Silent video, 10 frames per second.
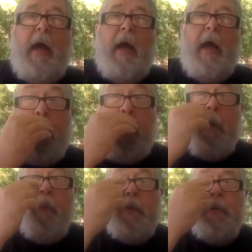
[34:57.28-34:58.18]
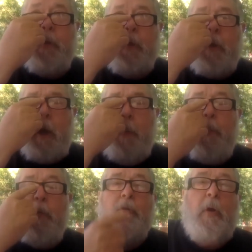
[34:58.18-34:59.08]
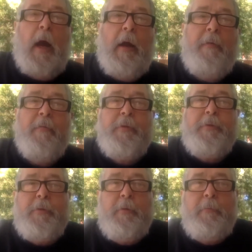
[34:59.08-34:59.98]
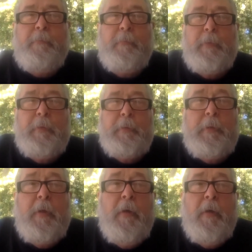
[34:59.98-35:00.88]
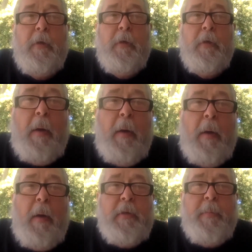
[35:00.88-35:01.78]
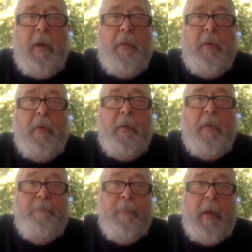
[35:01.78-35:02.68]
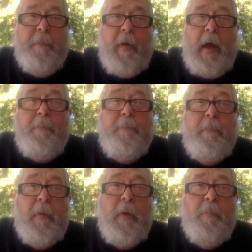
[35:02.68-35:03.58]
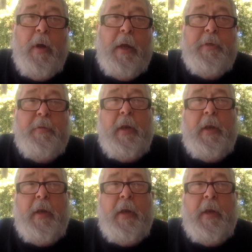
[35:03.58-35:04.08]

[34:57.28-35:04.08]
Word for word: And pretty cool was a couple drivers who probably shouldn't have been on the road. And if I'm president of the United